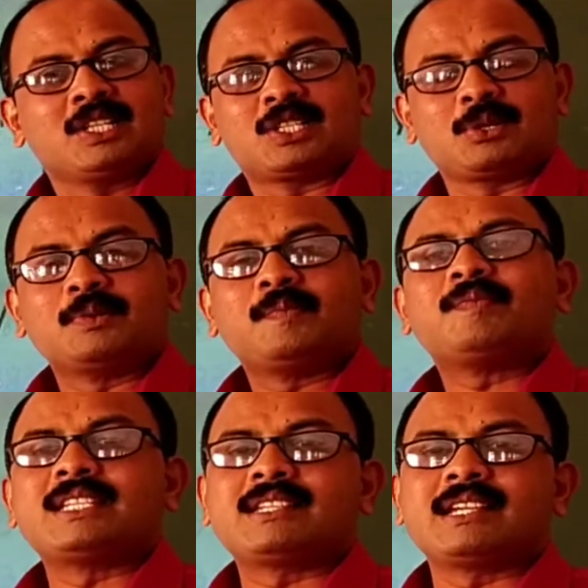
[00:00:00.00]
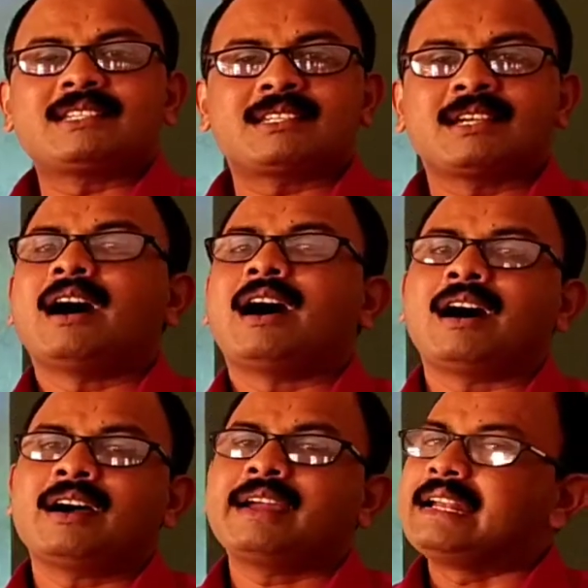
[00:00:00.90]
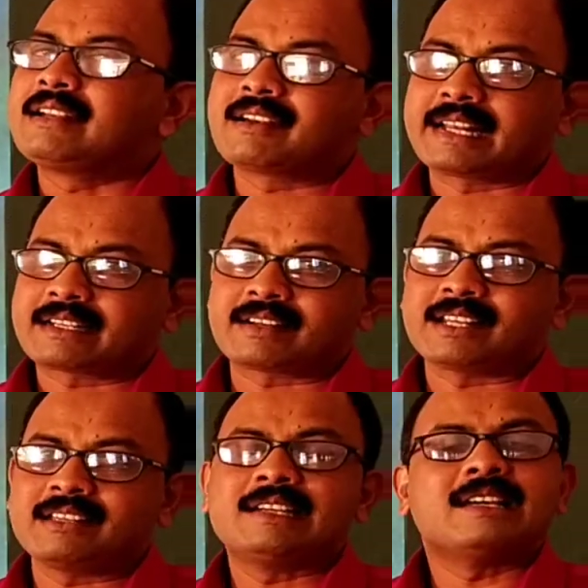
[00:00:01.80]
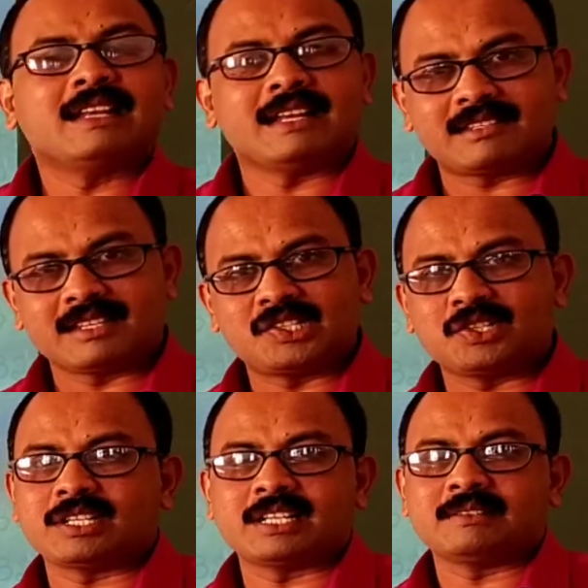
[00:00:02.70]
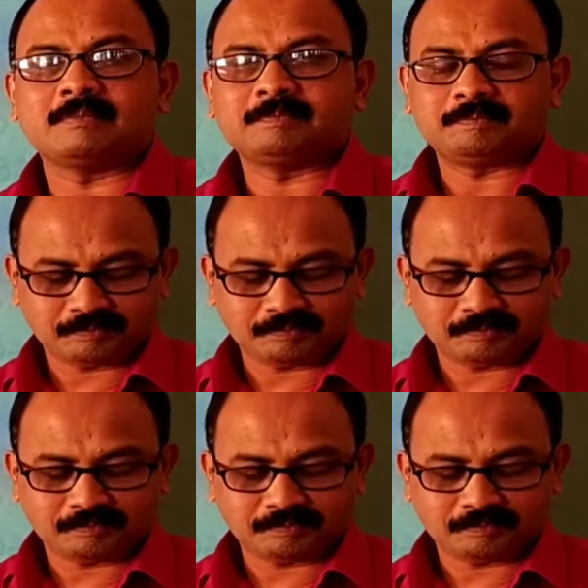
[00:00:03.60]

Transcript: So this is our introductory lesson children.